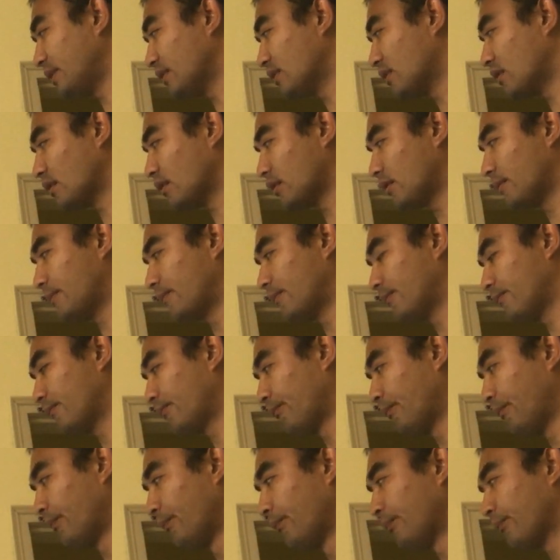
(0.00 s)
being longer.
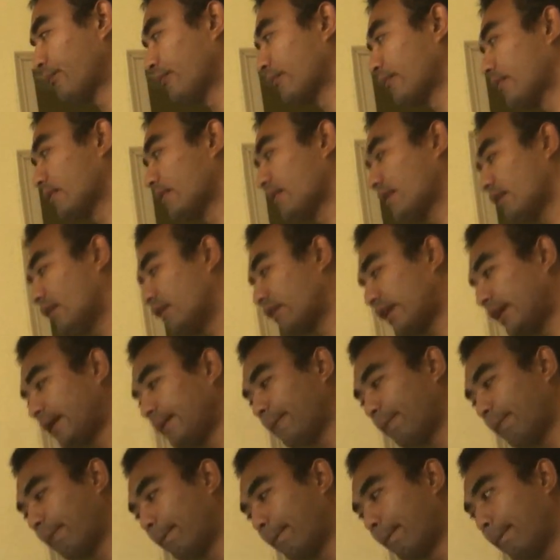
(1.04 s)

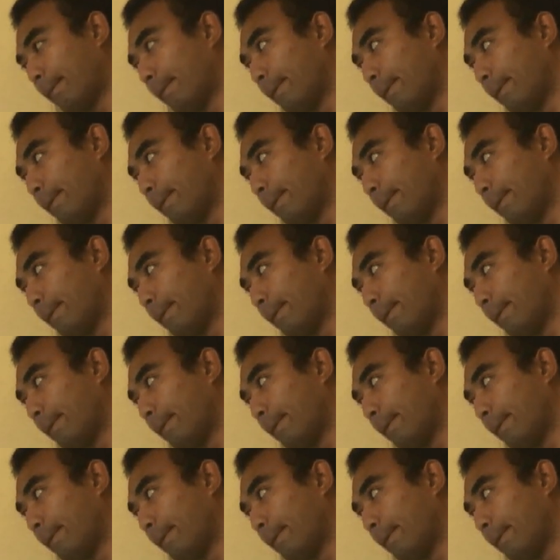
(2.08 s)
Okay?